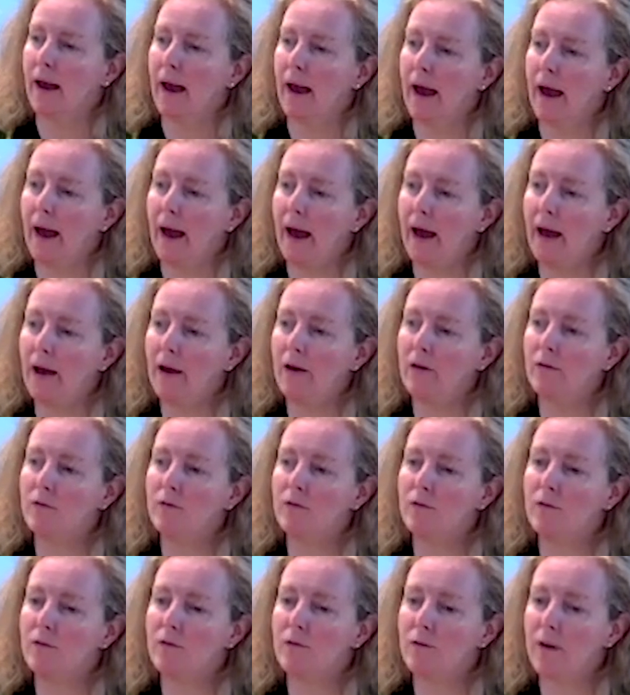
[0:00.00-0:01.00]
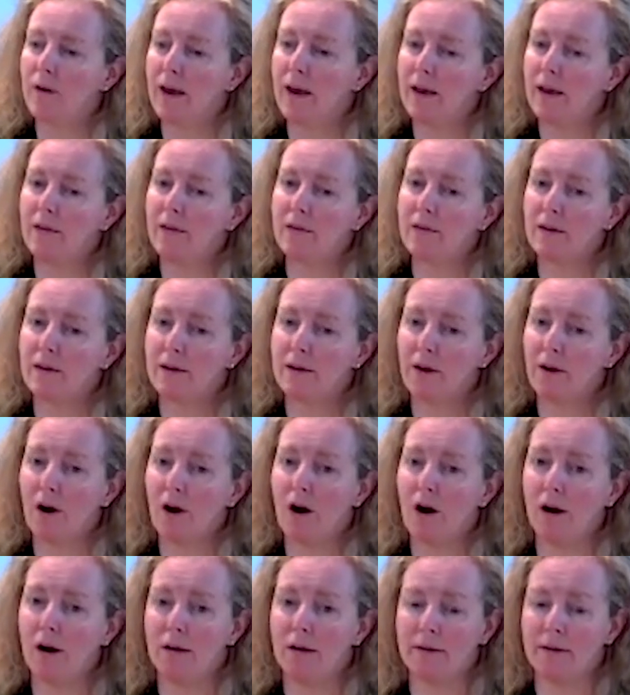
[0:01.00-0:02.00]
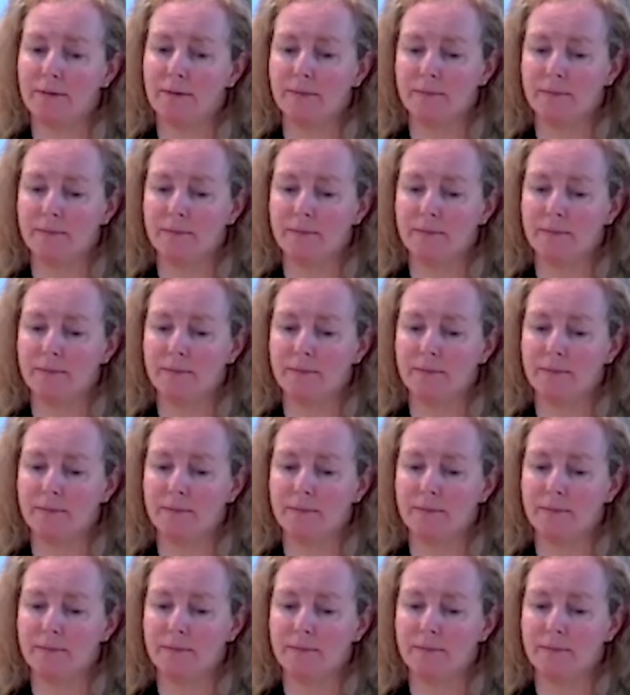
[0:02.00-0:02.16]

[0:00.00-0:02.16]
Have faith in God.